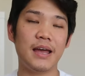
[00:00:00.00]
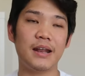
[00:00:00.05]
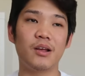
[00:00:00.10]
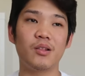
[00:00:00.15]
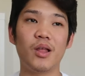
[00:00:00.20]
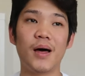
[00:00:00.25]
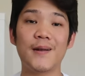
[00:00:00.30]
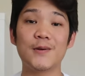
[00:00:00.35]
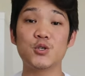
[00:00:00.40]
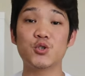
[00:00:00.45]
and a
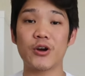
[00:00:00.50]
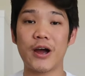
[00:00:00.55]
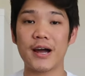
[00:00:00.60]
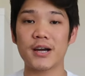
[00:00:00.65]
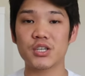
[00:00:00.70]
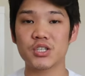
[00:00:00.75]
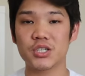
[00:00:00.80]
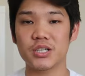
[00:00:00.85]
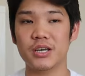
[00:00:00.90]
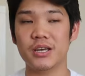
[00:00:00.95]
lot of
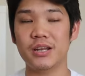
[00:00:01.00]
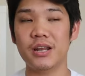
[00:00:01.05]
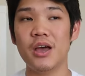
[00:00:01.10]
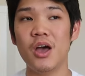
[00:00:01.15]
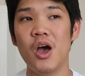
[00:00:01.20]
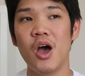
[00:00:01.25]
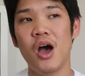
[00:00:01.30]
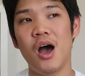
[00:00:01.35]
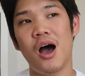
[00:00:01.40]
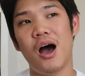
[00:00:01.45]
traction
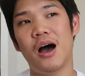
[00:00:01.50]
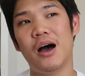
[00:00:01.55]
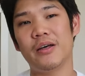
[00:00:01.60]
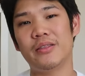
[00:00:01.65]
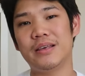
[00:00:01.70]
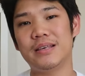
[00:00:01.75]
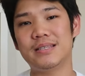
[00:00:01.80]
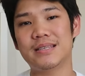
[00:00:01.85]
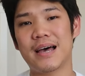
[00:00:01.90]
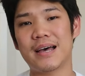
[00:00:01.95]

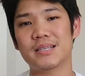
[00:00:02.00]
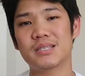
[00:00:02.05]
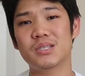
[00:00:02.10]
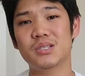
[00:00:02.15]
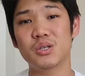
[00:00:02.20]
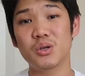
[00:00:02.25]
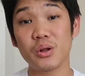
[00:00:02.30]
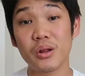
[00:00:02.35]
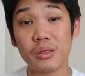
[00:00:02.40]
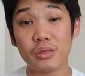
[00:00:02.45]
these last
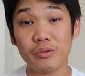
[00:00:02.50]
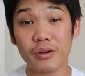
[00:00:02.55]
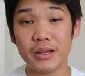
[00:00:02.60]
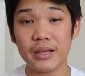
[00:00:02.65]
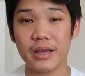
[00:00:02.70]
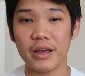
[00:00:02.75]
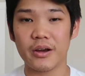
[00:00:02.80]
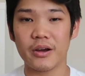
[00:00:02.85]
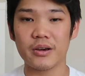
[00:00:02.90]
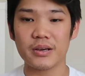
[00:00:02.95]
2 to 3
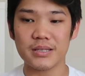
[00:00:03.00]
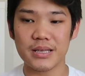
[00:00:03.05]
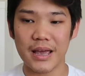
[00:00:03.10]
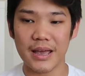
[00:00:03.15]
years.